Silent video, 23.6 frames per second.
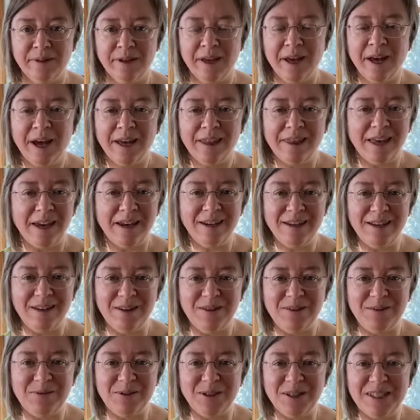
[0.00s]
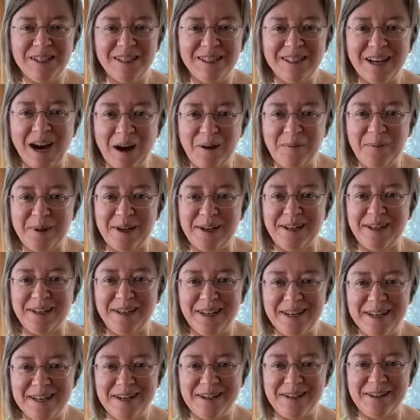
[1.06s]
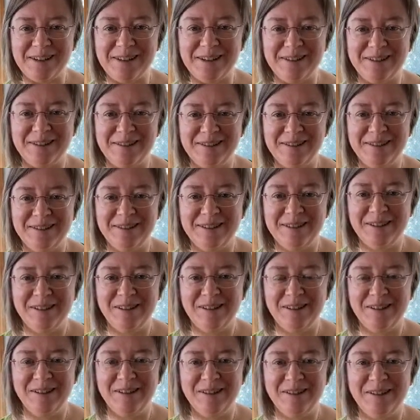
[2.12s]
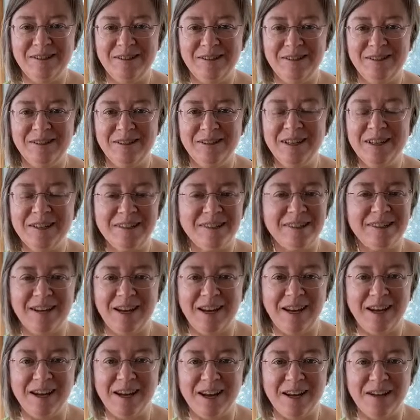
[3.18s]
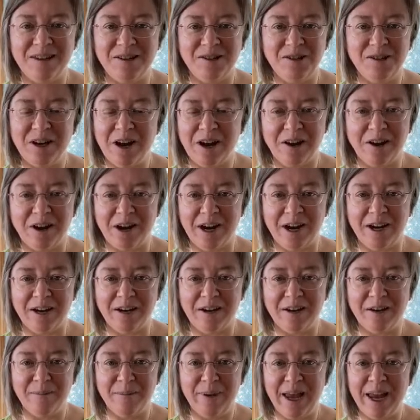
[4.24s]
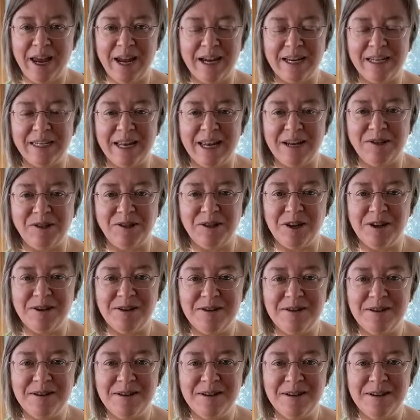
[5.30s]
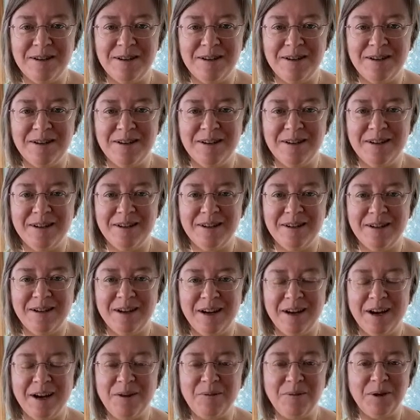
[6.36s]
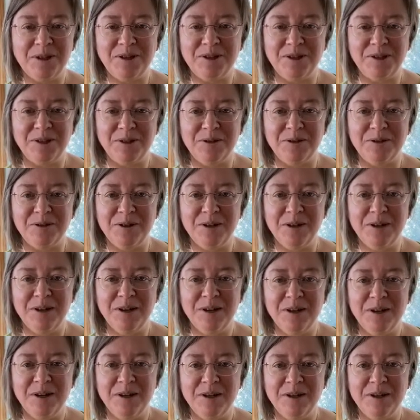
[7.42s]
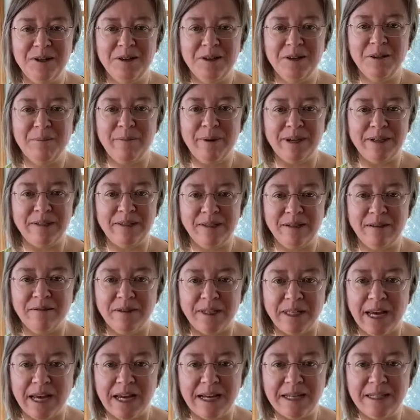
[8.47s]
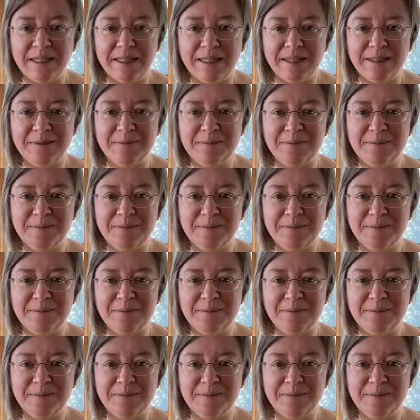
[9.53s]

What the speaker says: I thank you for stopping here, listening and sharing, paying attention. I wish you the best of days.